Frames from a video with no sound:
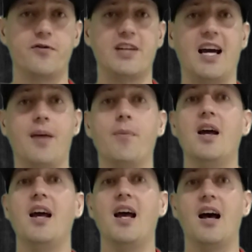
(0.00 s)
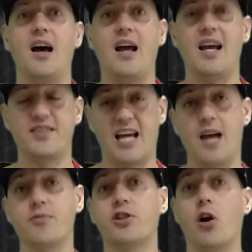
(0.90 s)
time at
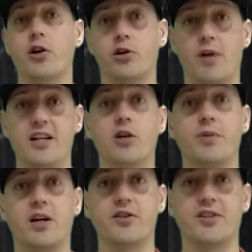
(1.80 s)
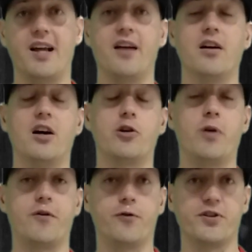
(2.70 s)
times guarding Grant Hill because of that
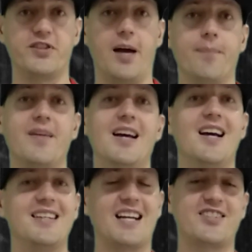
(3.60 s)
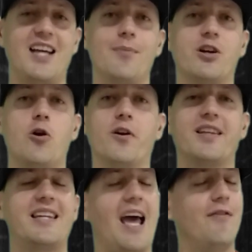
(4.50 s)
quick first step. Next guy, I'm going to go
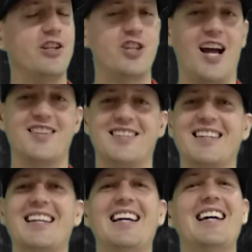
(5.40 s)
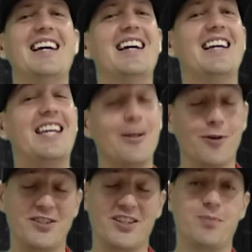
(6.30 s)
with Kevin Johnson. He
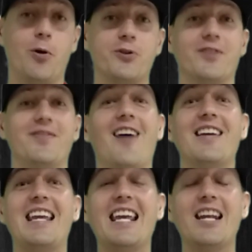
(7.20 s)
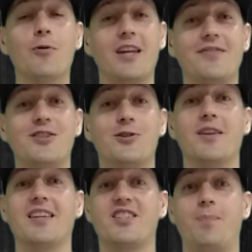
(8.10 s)
was explosive. Now, he didn't really have to do
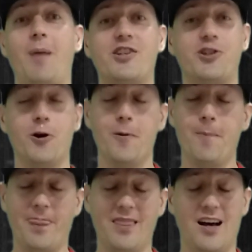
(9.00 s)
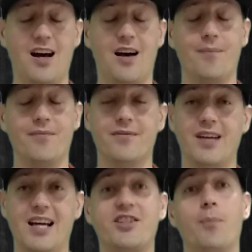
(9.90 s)
anything special
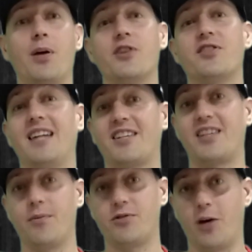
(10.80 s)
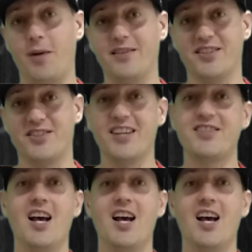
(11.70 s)
as compared to the next guy I'm going to talk about in this list,